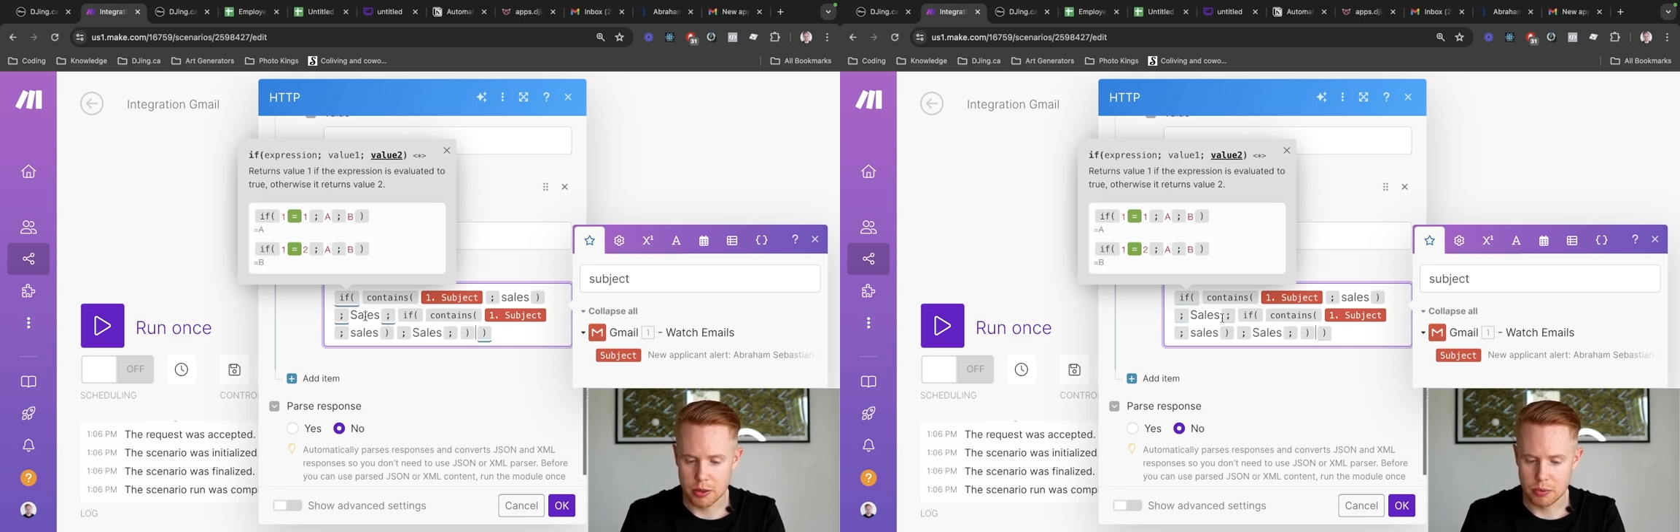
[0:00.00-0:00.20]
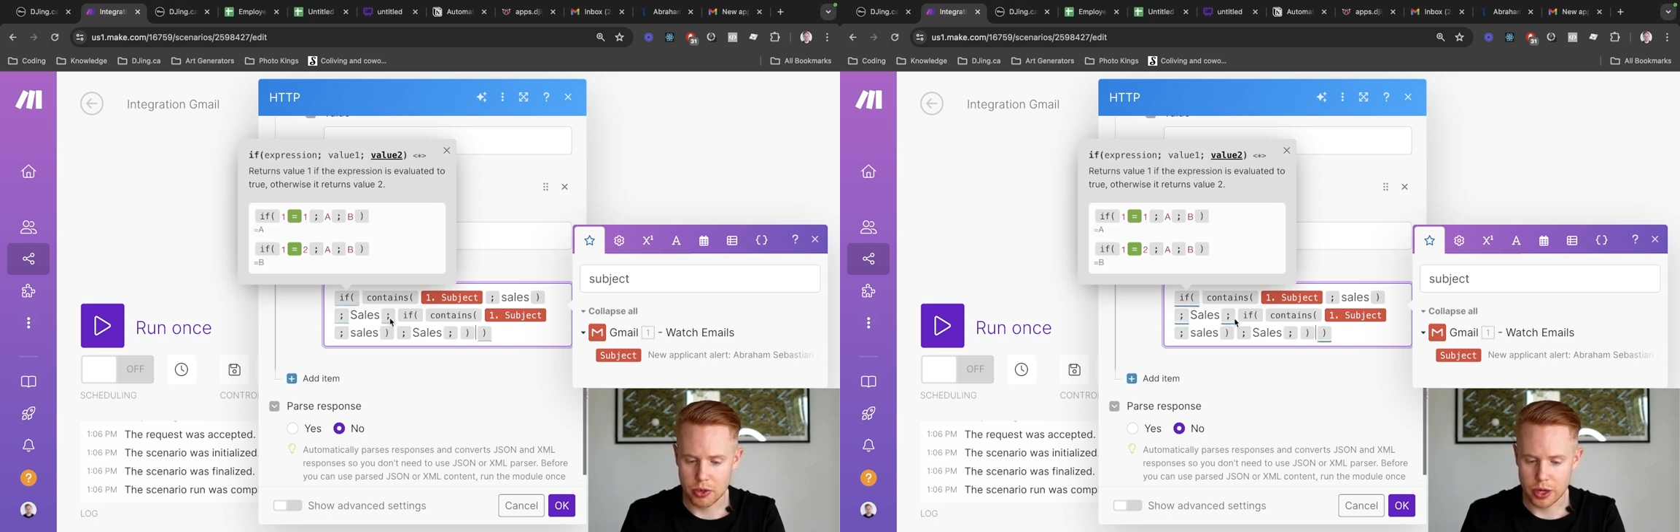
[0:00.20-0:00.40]

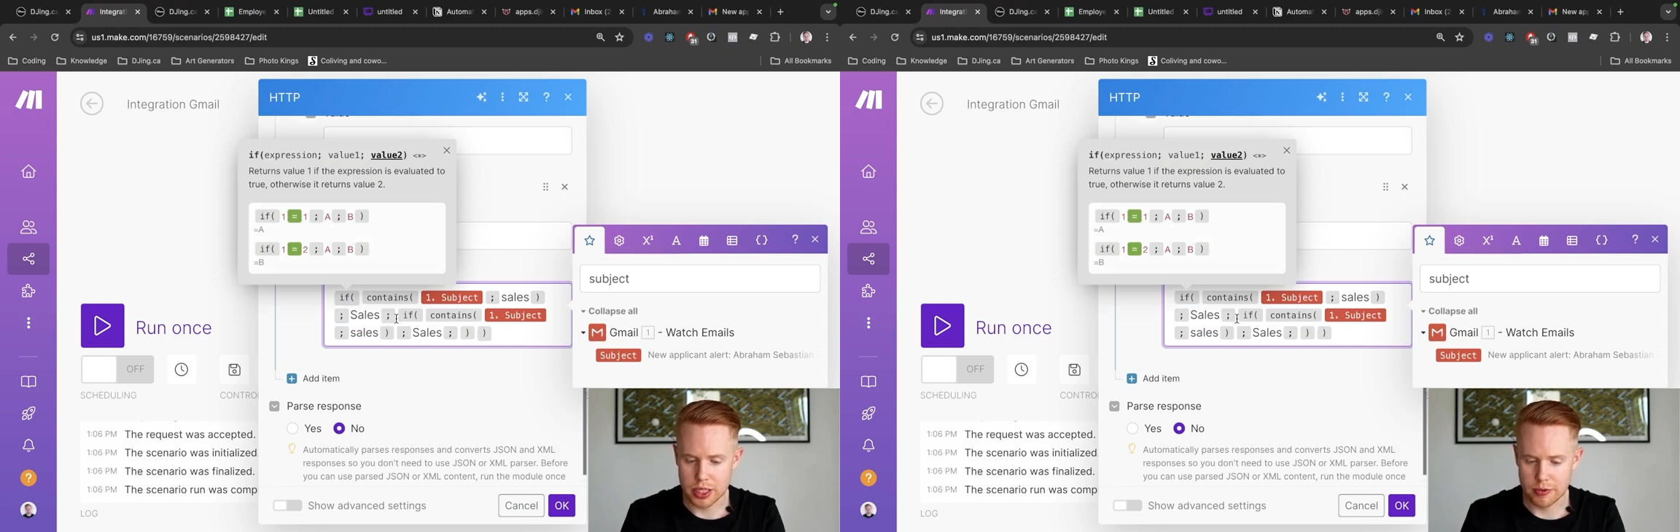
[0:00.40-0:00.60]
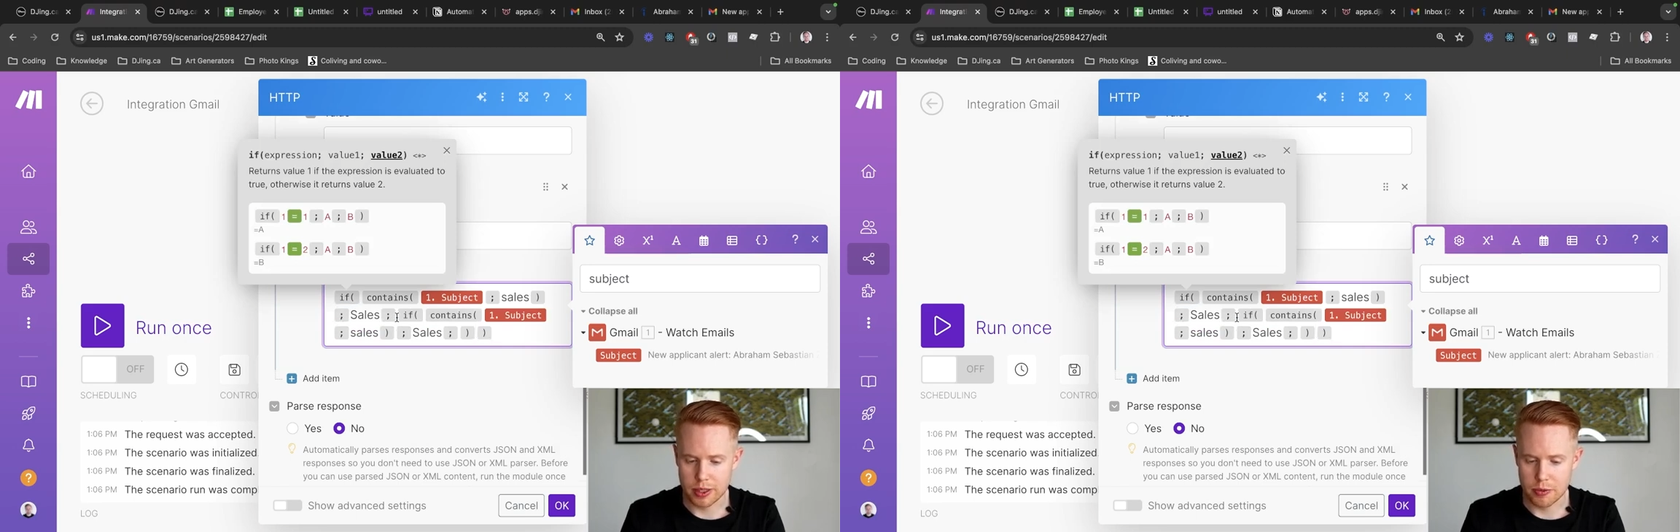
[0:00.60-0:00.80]

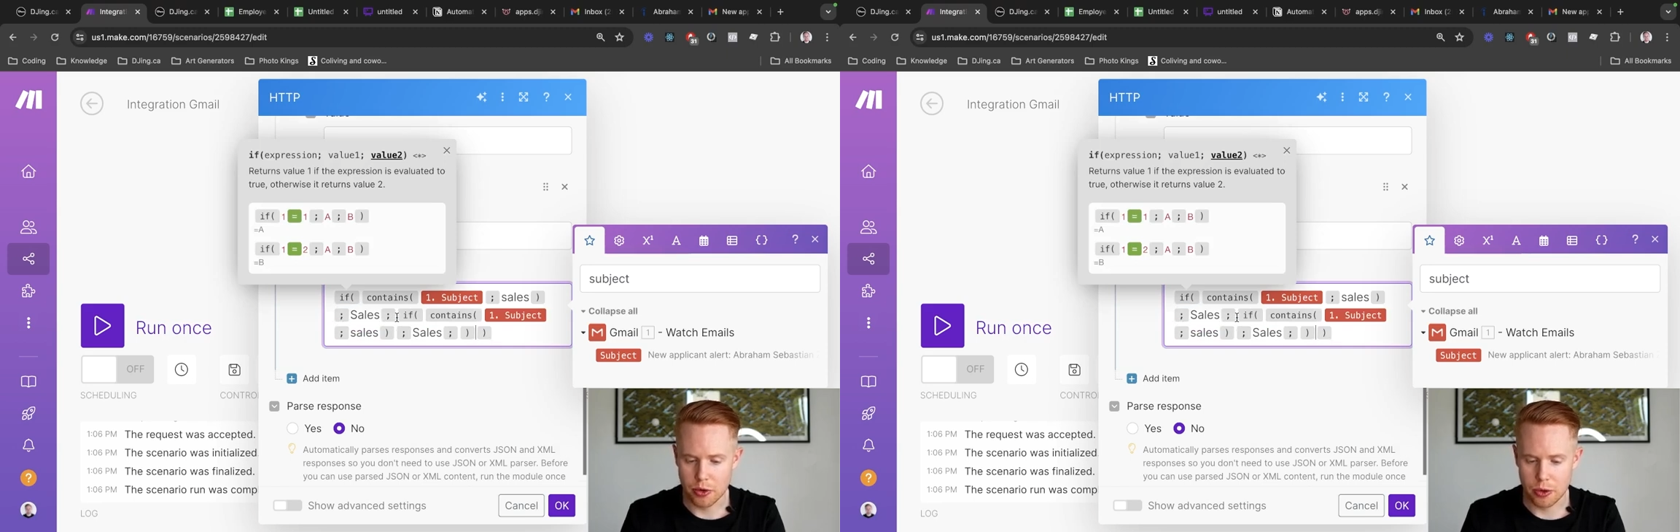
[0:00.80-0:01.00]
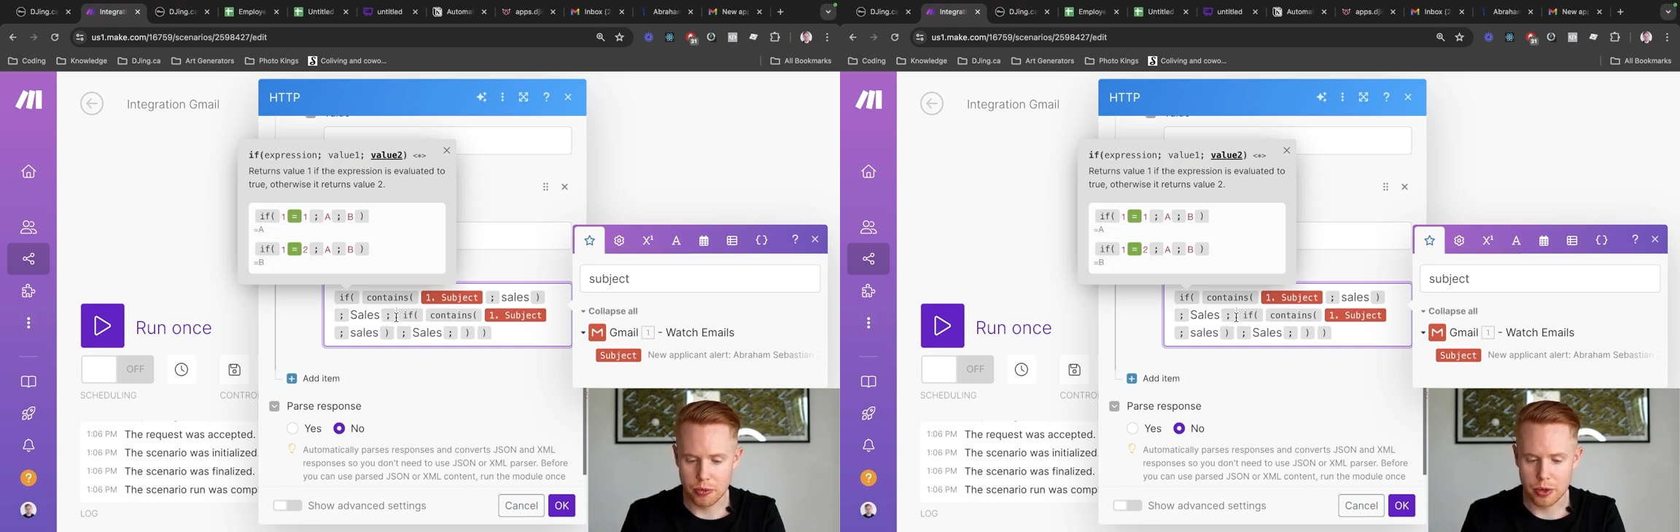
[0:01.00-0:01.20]
progressively
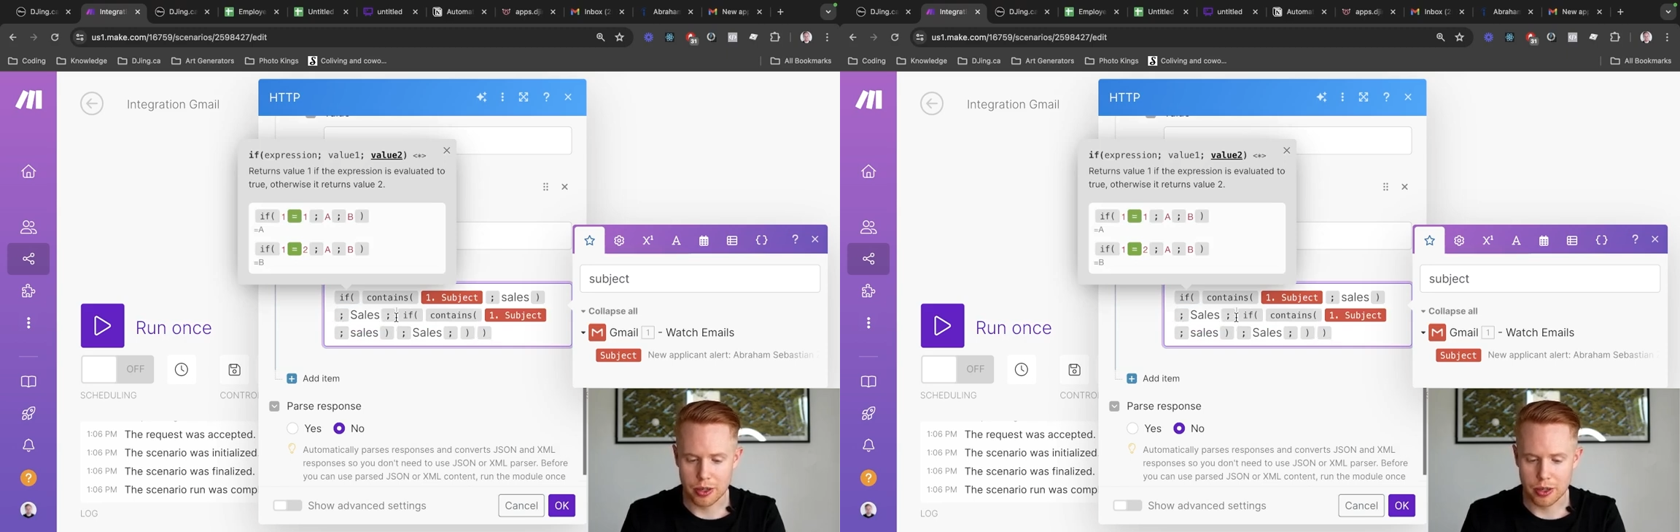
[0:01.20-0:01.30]
more and more